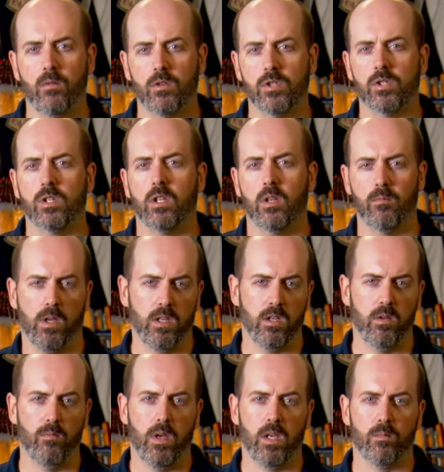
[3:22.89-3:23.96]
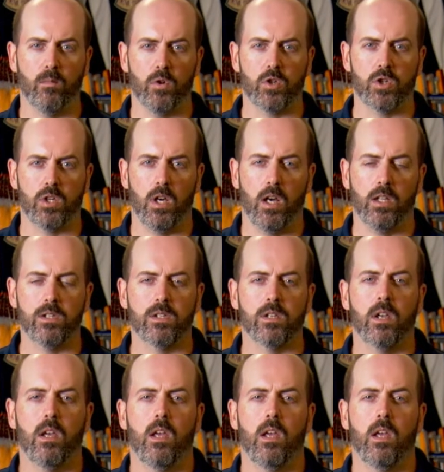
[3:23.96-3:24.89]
which is going to make you make more shots,